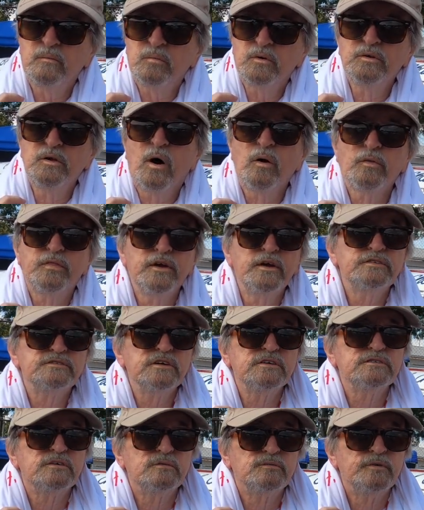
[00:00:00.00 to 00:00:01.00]
Yeah, well, no, this
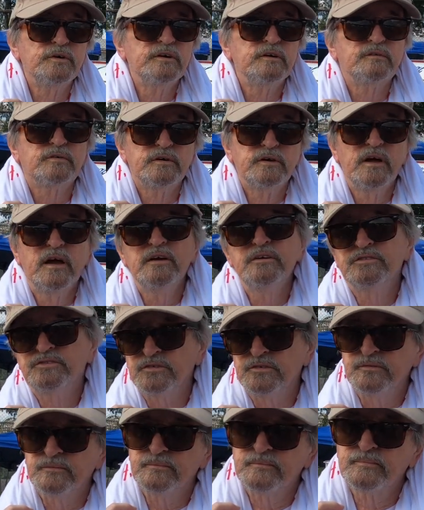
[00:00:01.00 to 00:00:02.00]
is a recreation.